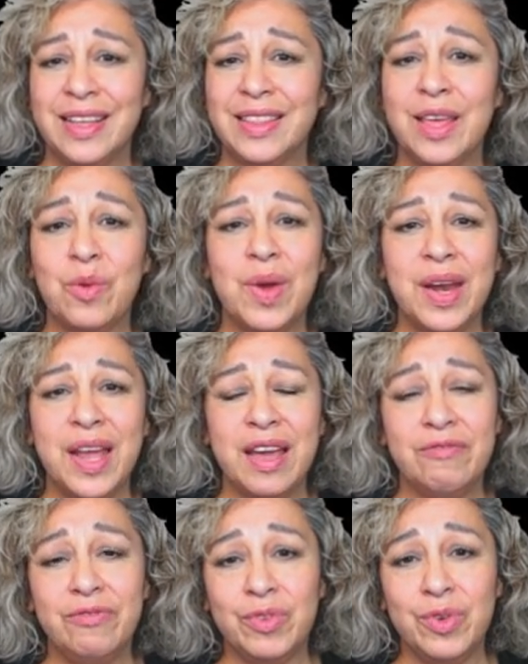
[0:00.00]
they want to
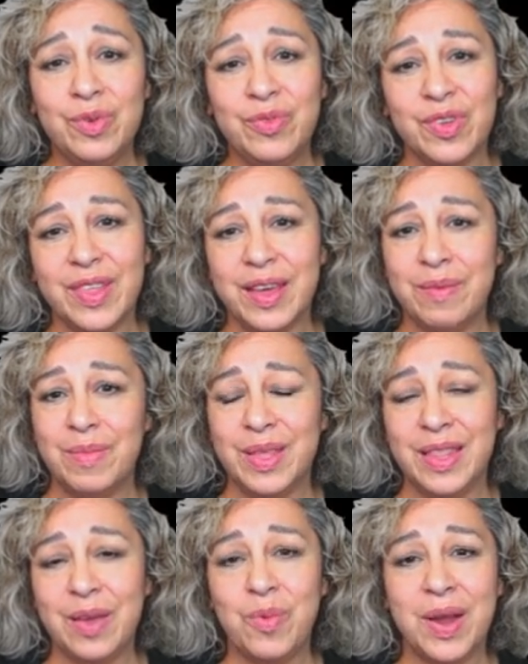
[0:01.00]
have food for them, and
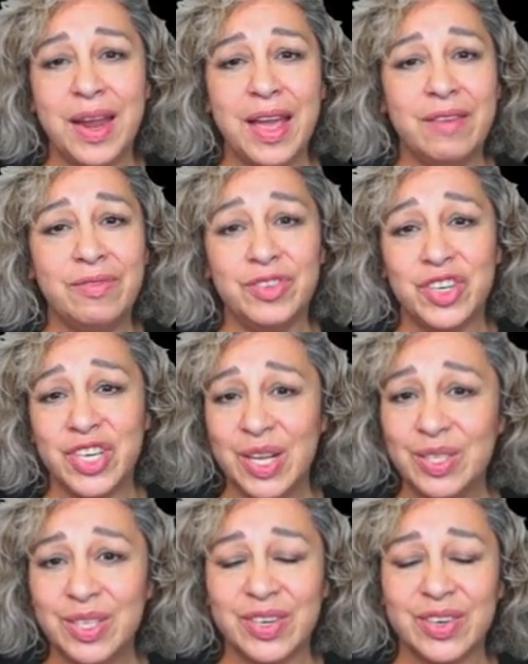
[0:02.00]
they want to have
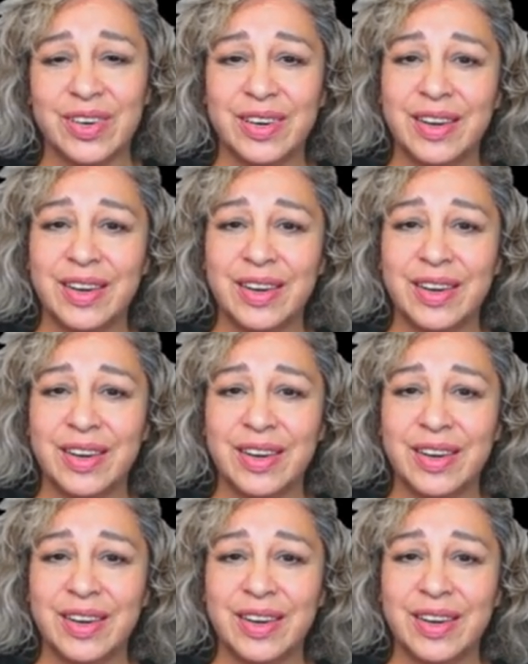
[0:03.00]
shelter.